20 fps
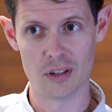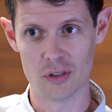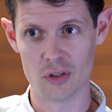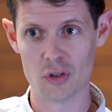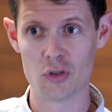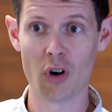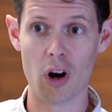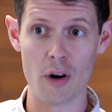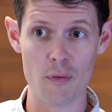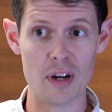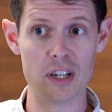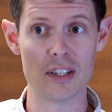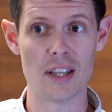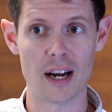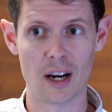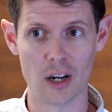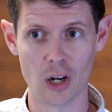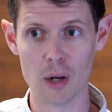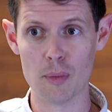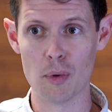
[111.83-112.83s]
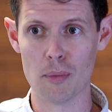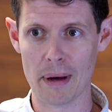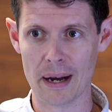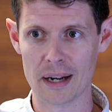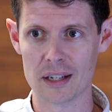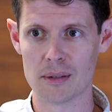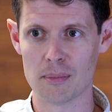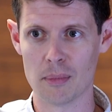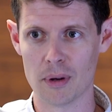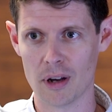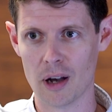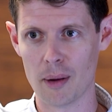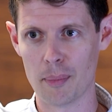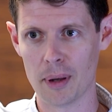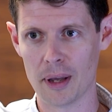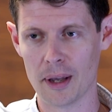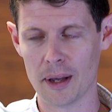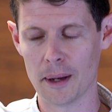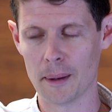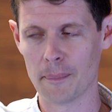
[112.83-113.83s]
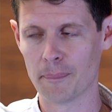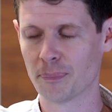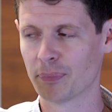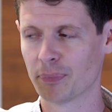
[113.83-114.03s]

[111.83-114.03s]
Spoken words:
try and reach that global maxima up here.